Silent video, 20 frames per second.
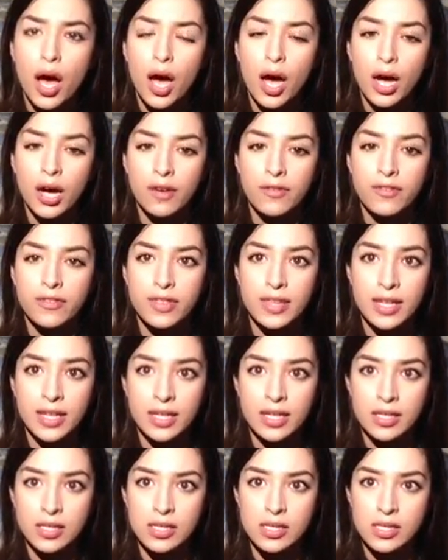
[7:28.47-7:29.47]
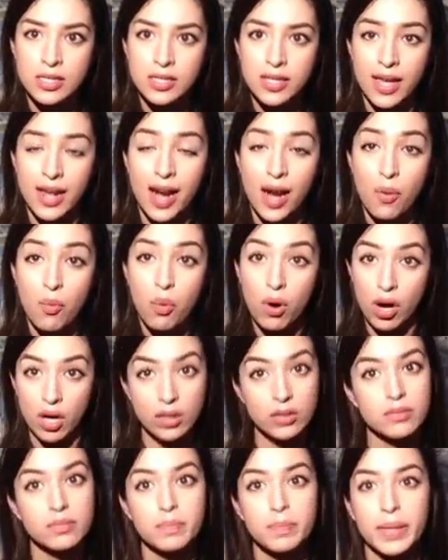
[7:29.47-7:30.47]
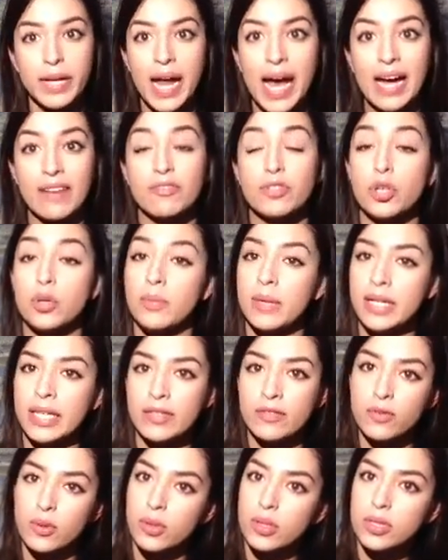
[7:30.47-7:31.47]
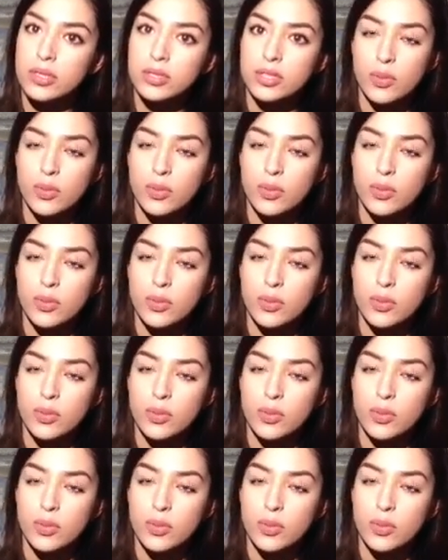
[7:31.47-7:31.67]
of things that I want but have no money for.